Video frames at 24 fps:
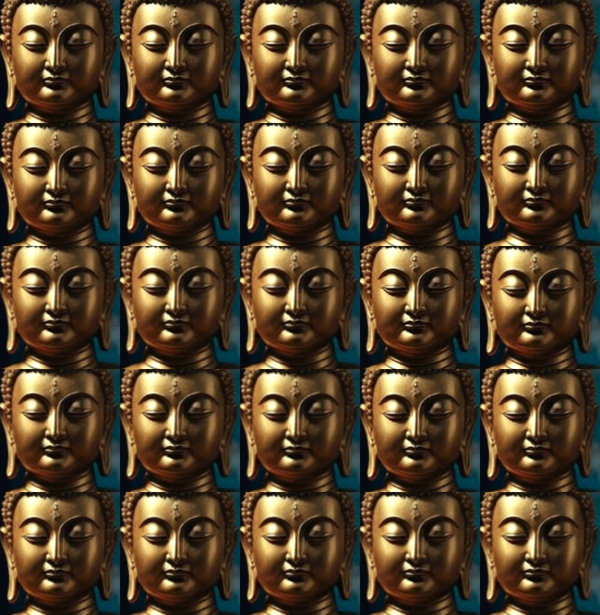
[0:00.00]

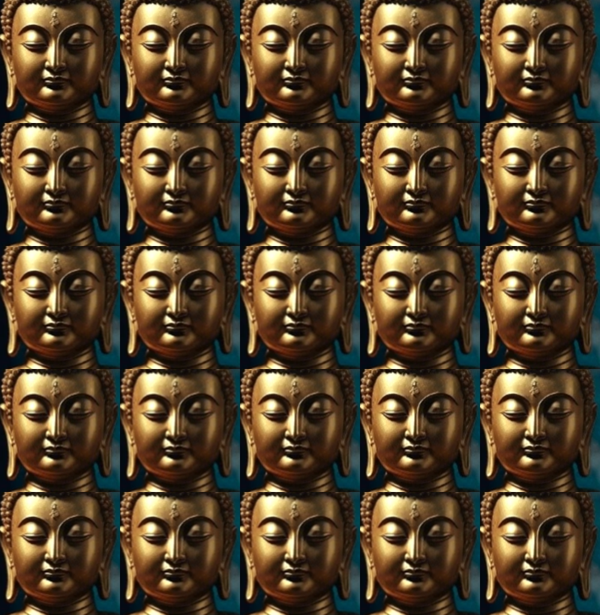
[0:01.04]

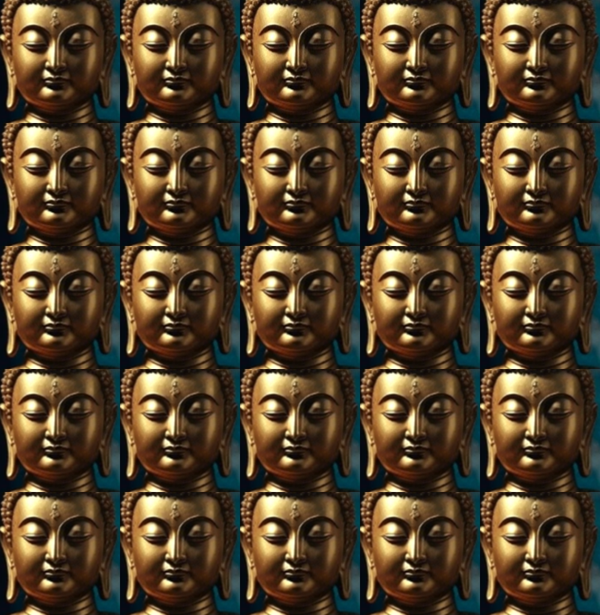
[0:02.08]
No one is speaking in this clip.